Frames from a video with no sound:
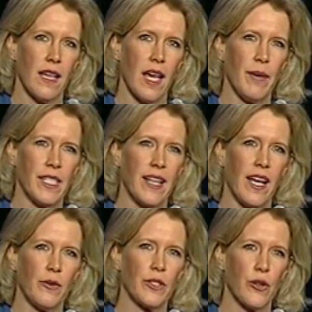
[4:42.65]
my
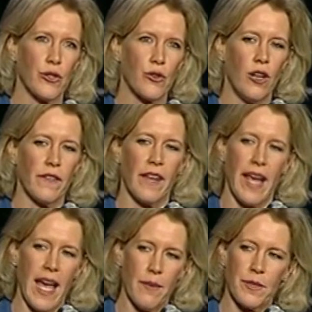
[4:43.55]
denial was so strong that I
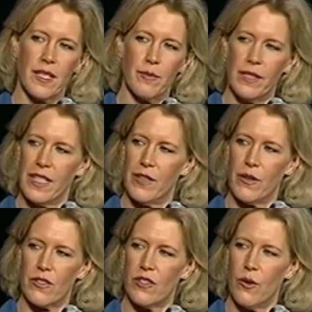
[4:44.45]
absolutely believed there
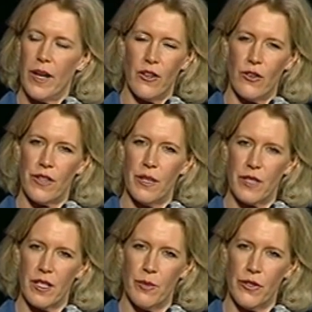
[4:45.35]
was no way on earth he was
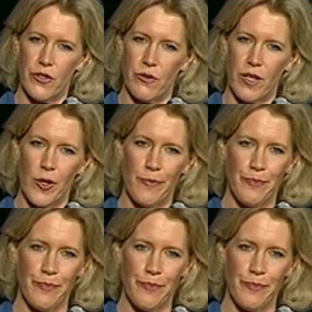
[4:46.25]
going to pull the trigger.